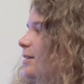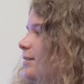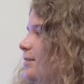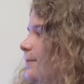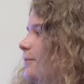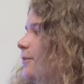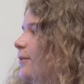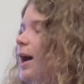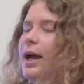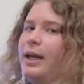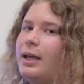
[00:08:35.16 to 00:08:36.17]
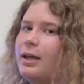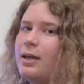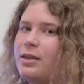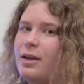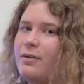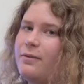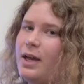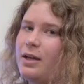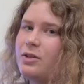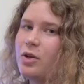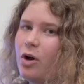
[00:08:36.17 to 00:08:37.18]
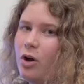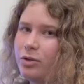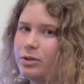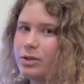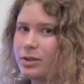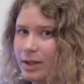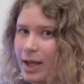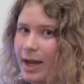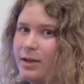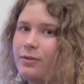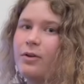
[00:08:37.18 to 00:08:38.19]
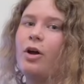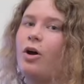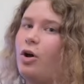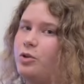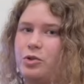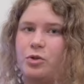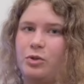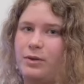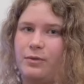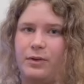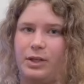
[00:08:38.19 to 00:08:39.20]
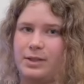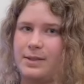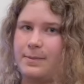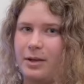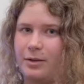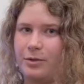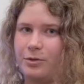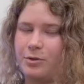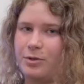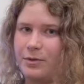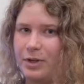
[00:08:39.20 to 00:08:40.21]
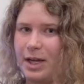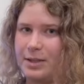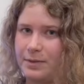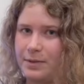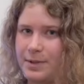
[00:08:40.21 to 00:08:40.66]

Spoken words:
exemplifying the effect on life on 2 different ends of the